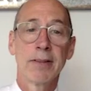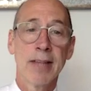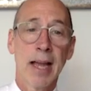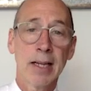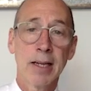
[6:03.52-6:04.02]
The
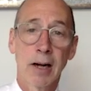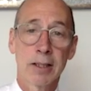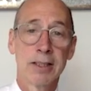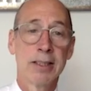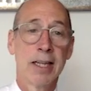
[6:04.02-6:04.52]
second are
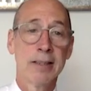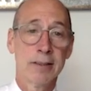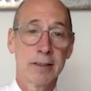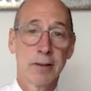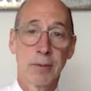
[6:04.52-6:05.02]

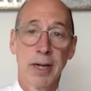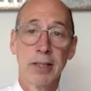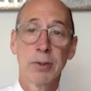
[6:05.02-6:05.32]
condensing threads,